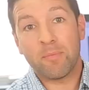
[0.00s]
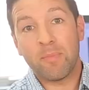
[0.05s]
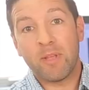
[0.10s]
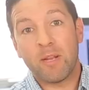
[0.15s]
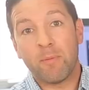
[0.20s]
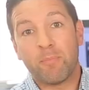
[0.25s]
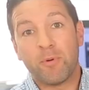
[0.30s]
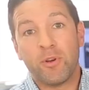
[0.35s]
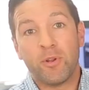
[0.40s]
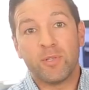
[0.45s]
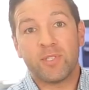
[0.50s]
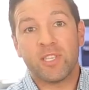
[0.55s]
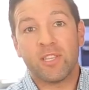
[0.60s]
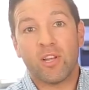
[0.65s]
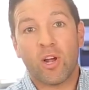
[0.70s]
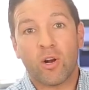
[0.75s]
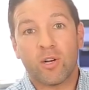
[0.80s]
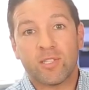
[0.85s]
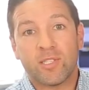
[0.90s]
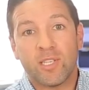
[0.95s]
admitted
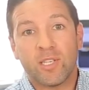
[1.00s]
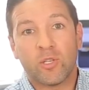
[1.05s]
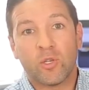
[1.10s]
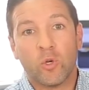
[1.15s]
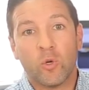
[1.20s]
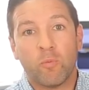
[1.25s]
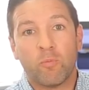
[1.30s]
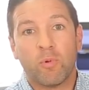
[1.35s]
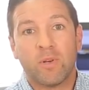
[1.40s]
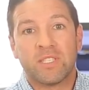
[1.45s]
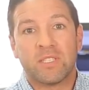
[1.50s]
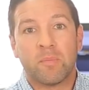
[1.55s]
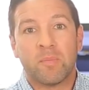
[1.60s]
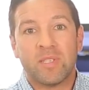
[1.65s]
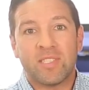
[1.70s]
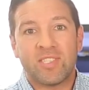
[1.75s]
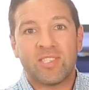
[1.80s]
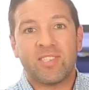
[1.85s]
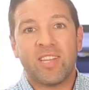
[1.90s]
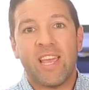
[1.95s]
producing the R C coupe was a
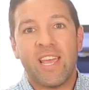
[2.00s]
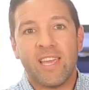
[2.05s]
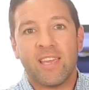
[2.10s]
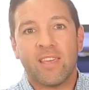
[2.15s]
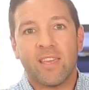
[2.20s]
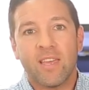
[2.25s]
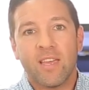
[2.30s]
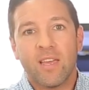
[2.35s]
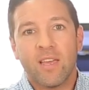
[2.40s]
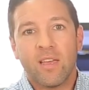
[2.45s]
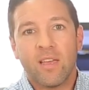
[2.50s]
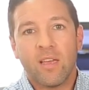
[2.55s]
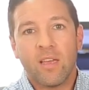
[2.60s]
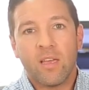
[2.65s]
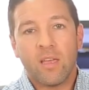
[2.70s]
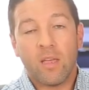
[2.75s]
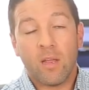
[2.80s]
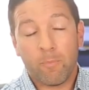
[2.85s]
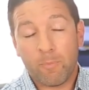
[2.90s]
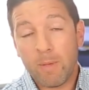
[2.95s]
mistake,
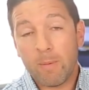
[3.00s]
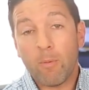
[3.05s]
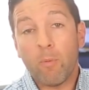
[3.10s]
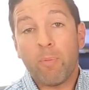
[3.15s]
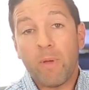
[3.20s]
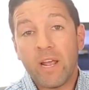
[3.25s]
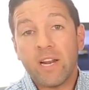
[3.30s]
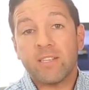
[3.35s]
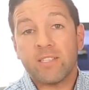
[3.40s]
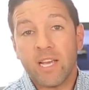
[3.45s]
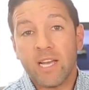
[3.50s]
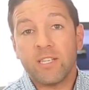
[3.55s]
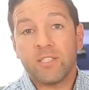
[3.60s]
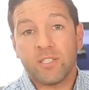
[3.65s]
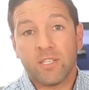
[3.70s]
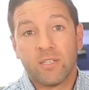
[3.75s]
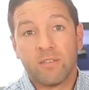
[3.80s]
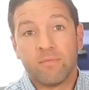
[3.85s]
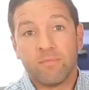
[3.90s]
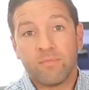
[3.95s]
you know, people paid
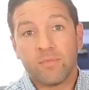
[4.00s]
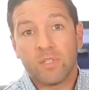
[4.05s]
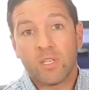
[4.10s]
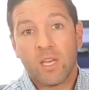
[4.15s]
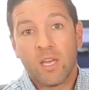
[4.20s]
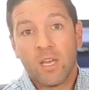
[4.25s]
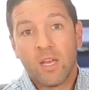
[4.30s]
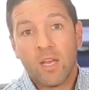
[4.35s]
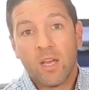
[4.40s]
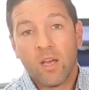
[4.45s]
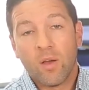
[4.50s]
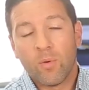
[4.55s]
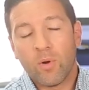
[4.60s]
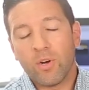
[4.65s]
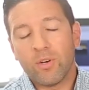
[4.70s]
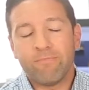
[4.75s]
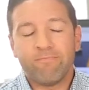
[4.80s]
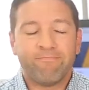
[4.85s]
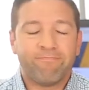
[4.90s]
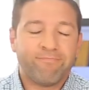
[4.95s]
attention.
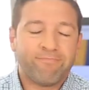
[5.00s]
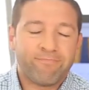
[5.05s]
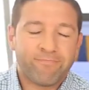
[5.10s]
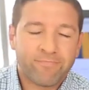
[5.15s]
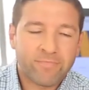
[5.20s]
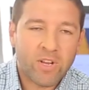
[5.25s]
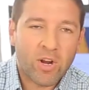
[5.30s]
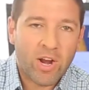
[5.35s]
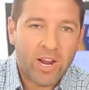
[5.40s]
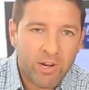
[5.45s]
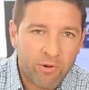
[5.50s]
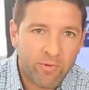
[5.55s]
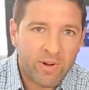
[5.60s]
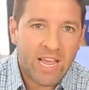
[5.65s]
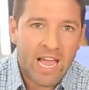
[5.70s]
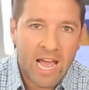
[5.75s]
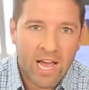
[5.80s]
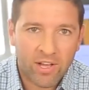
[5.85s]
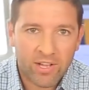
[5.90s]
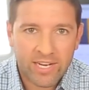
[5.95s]
Well, all right, in
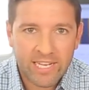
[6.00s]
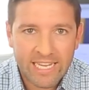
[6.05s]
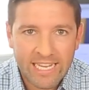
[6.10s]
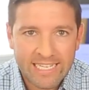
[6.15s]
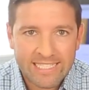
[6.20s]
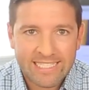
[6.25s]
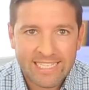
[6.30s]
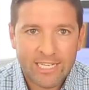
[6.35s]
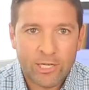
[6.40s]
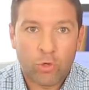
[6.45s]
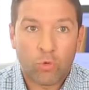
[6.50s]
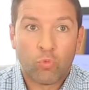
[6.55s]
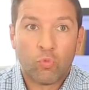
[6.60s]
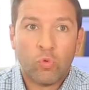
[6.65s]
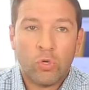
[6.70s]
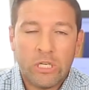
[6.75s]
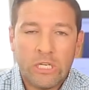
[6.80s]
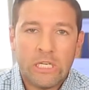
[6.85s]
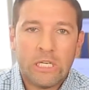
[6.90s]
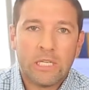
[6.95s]
reality, it didn't
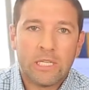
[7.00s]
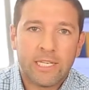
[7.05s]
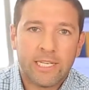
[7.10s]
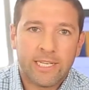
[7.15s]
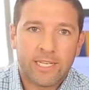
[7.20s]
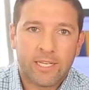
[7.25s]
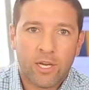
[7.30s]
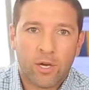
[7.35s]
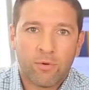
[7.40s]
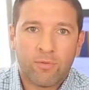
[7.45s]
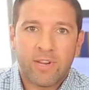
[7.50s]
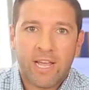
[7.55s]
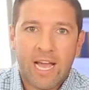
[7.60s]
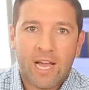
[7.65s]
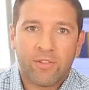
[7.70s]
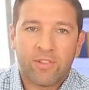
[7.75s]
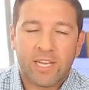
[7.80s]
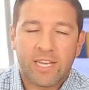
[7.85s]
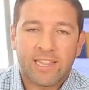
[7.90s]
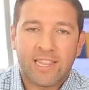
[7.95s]
really go
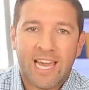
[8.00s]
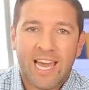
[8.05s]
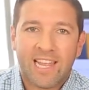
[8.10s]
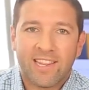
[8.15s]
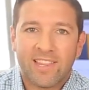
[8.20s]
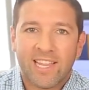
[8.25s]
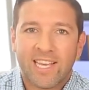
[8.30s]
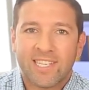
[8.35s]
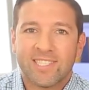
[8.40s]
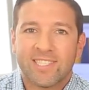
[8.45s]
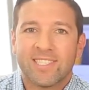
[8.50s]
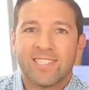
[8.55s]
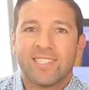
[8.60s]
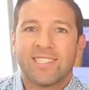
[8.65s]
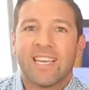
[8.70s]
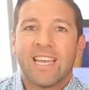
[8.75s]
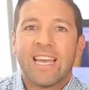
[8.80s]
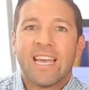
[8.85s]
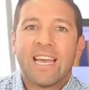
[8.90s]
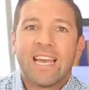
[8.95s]
down like that.
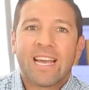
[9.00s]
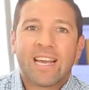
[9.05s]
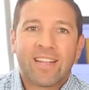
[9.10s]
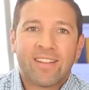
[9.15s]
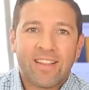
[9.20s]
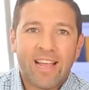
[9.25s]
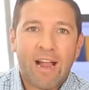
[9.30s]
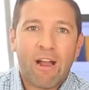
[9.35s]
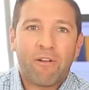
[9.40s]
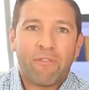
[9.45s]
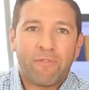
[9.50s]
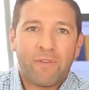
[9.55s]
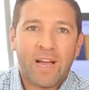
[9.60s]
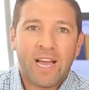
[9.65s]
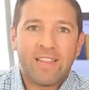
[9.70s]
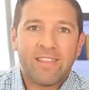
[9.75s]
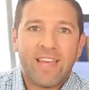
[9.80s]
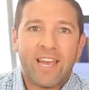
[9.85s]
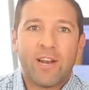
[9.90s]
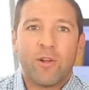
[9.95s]
Lexus
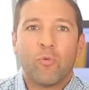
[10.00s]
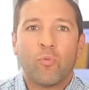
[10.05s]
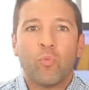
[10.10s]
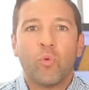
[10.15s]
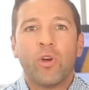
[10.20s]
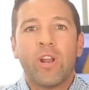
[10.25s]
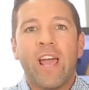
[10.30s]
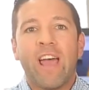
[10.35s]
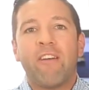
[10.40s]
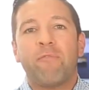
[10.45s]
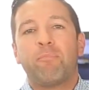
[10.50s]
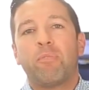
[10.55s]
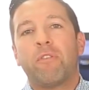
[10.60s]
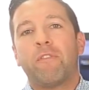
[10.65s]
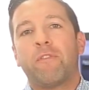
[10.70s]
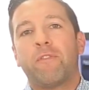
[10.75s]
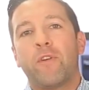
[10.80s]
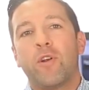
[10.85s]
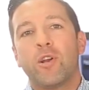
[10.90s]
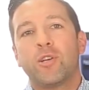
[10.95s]
clarified that it would have
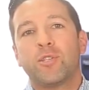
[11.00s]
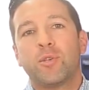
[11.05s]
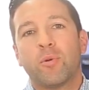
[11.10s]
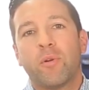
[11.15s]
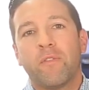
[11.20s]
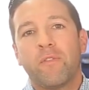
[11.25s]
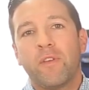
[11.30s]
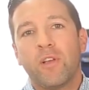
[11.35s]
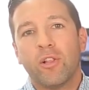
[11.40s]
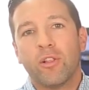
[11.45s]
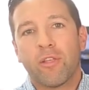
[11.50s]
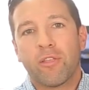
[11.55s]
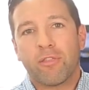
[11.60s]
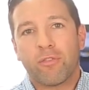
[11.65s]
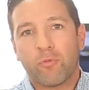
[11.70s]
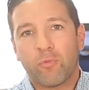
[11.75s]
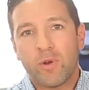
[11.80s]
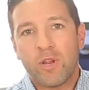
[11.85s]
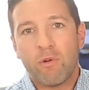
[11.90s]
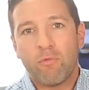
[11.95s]
preferred to reveal a
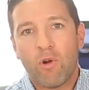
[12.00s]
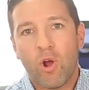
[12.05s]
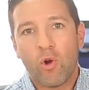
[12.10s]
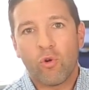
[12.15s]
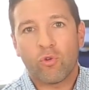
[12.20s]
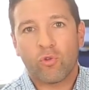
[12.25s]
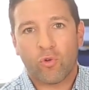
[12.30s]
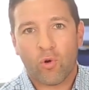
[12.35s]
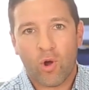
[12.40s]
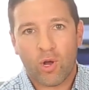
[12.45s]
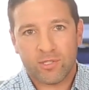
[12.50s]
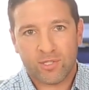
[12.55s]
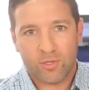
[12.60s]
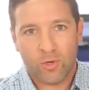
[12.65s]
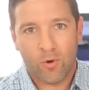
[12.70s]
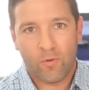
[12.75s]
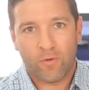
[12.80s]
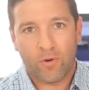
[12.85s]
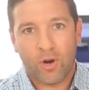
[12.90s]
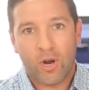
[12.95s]
three-row
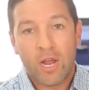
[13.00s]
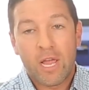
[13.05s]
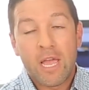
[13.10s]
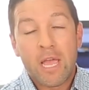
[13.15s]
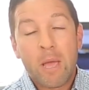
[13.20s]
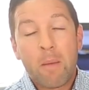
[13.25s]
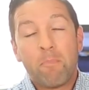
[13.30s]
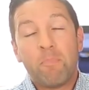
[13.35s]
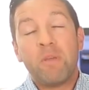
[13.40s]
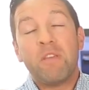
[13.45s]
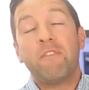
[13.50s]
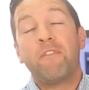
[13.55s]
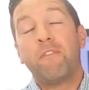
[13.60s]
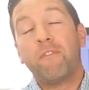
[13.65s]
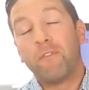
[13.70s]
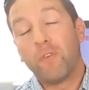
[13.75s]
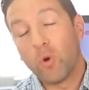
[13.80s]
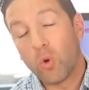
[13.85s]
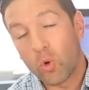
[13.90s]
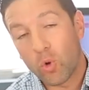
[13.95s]
crossover
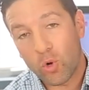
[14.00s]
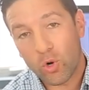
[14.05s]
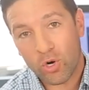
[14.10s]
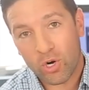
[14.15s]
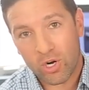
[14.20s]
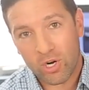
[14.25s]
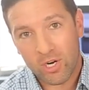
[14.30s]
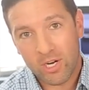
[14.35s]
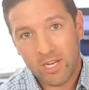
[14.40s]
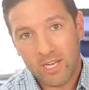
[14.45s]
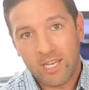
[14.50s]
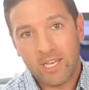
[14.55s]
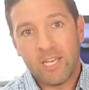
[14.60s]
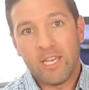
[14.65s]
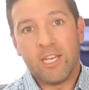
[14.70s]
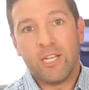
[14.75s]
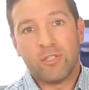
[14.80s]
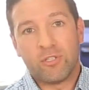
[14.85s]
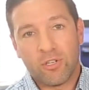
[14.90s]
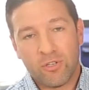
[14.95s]
before
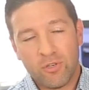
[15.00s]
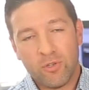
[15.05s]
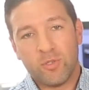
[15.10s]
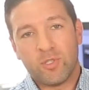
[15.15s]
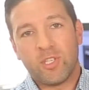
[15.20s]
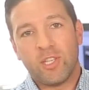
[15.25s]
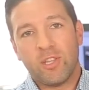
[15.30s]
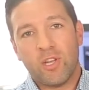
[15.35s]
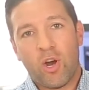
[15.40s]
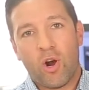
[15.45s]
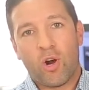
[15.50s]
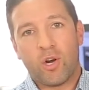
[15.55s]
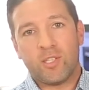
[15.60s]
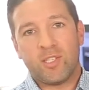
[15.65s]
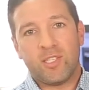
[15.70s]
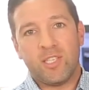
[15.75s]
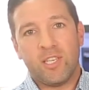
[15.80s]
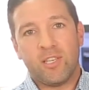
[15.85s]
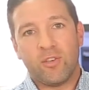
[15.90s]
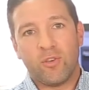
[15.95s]
introducing the R
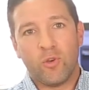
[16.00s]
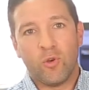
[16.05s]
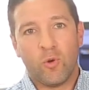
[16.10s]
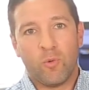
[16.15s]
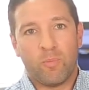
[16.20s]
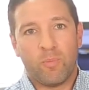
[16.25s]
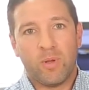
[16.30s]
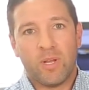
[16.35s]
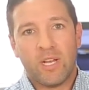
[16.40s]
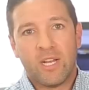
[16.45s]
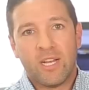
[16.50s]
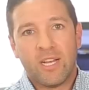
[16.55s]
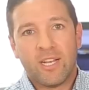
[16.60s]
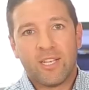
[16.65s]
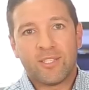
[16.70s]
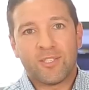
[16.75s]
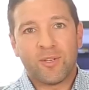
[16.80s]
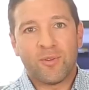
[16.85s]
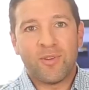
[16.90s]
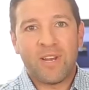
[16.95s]
C coupe.
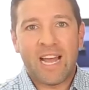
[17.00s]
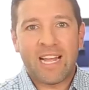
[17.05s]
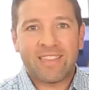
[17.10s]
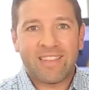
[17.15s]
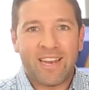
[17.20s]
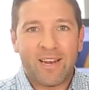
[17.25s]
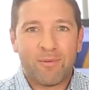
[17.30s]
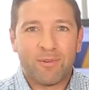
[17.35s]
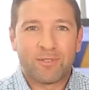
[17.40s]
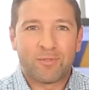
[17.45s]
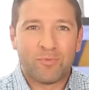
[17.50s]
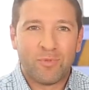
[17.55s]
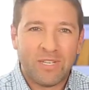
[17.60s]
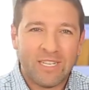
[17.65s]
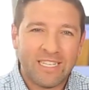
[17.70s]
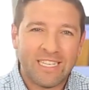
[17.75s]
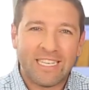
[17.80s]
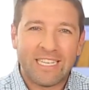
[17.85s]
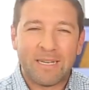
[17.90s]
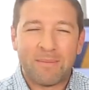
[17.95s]
So not that it was
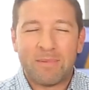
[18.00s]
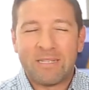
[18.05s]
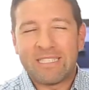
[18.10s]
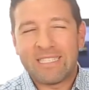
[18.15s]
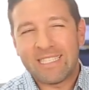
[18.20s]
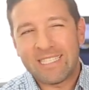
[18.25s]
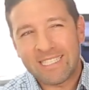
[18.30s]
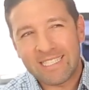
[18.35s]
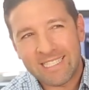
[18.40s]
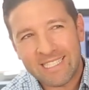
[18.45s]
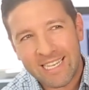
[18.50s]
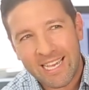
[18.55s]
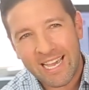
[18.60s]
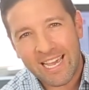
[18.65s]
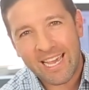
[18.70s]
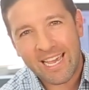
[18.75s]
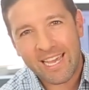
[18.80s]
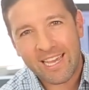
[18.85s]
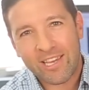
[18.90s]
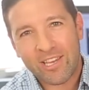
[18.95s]
really a
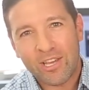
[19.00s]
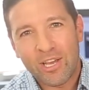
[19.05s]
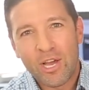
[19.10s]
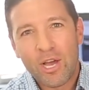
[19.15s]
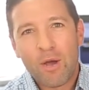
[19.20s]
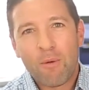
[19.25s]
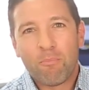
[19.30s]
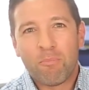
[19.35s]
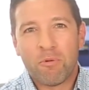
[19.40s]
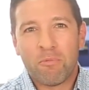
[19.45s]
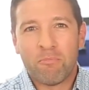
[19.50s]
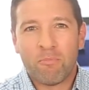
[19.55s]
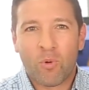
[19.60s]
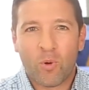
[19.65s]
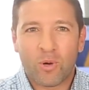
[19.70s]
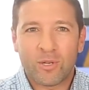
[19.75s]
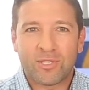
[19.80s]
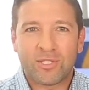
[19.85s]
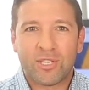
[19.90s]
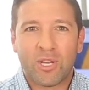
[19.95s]
mistake, but
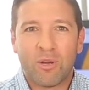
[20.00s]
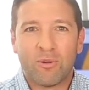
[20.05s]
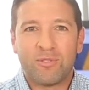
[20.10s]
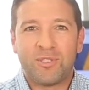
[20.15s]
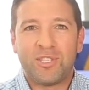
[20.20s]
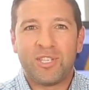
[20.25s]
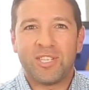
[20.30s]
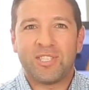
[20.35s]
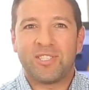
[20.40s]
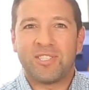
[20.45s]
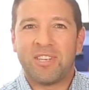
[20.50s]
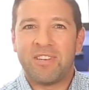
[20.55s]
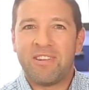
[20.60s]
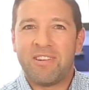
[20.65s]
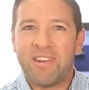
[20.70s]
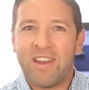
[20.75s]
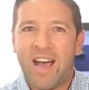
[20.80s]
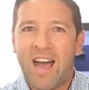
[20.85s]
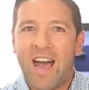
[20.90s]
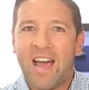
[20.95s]
more so just
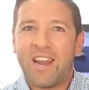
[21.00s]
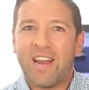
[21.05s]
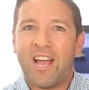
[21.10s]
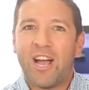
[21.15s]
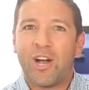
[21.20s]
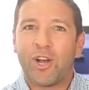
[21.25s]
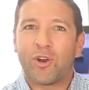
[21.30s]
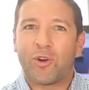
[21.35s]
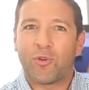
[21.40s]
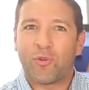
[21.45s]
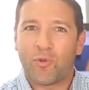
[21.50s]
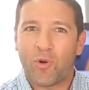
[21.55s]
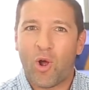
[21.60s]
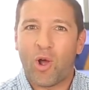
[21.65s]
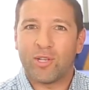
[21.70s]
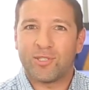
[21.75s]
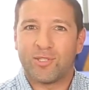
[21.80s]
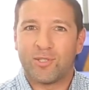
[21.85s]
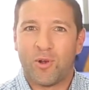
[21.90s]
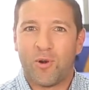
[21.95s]
not a
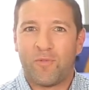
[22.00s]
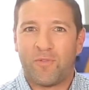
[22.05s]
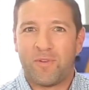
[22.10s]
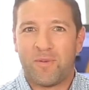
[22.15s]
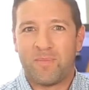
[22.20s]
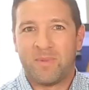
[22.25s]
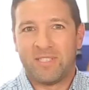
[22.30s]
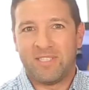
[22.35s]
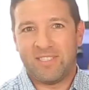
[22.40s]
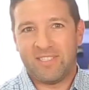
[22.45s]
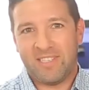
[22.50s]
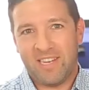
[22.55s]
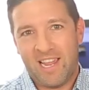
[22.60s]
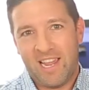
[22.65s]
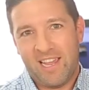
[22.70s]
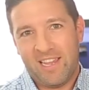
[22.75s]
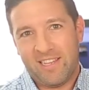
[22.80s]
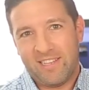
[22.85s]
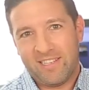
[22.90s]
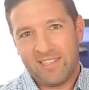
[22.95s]
crossover
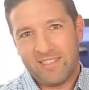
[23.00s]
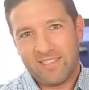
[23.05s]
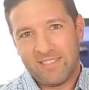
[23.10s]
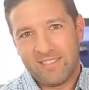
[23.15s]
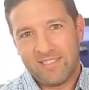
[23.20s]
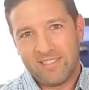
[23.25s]
mistake.